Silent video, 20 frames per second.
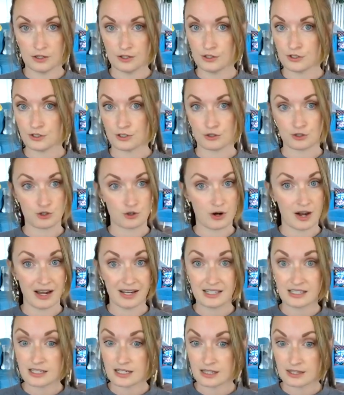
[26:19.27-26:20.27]
So
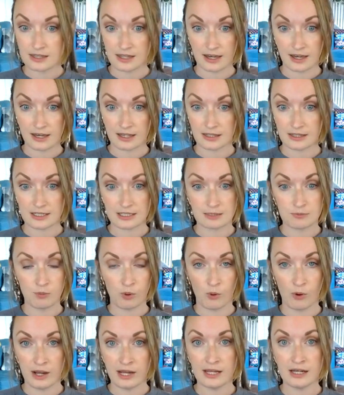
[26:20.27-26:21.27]
trying to think at this
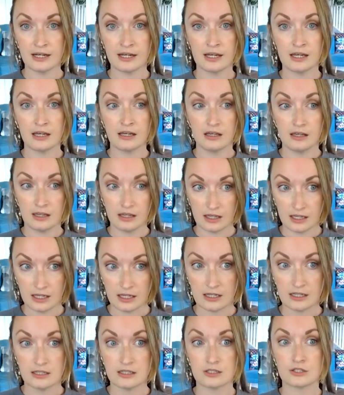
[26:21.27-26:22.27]
point
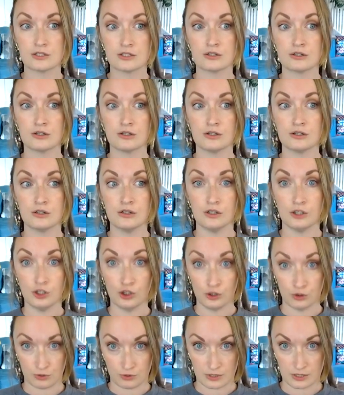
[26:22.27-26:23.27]
is
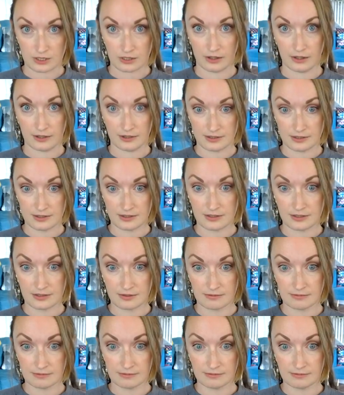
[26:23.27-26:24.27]
useless.
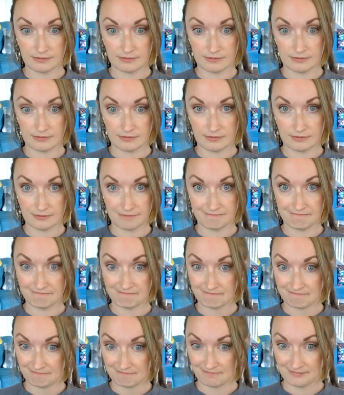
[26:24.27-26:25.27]

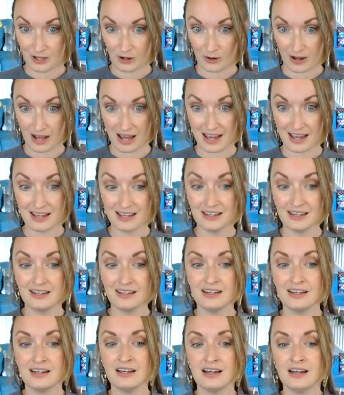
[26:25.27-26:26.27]
Okay?
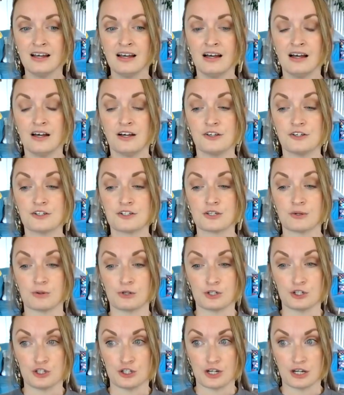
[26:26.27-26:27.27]
So
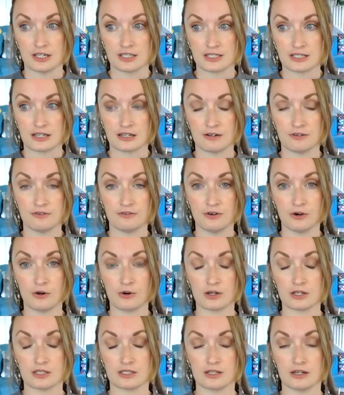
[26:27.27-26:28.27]
we're just going to
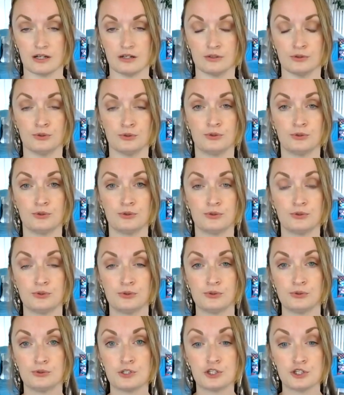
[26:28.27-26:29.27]
focus on
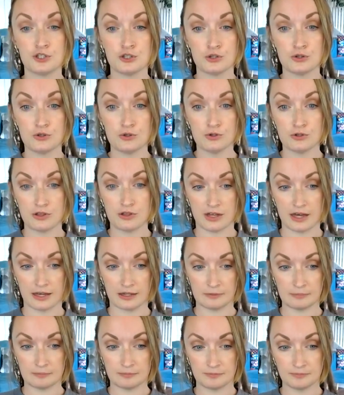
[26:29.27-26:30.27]

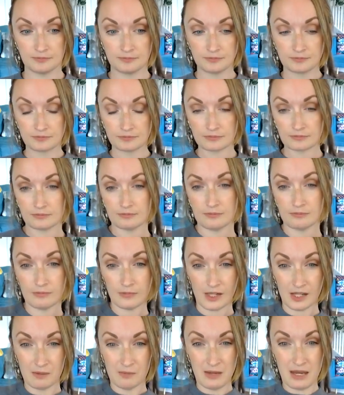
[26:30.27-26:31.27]
soothing.
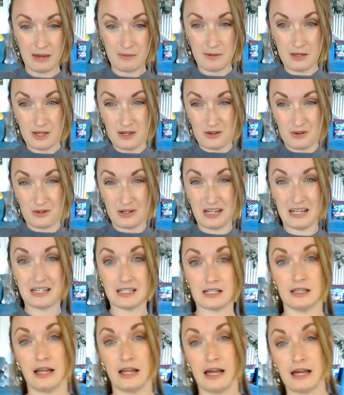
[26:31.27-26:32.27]
Maybe you need
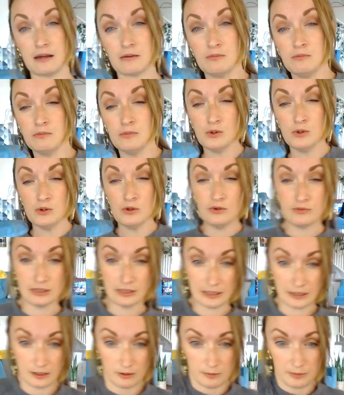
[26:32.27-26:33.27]
to like move a
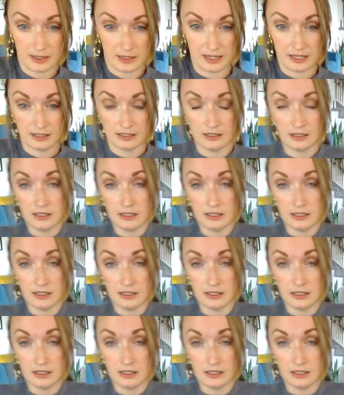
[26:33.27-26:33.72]
little bit.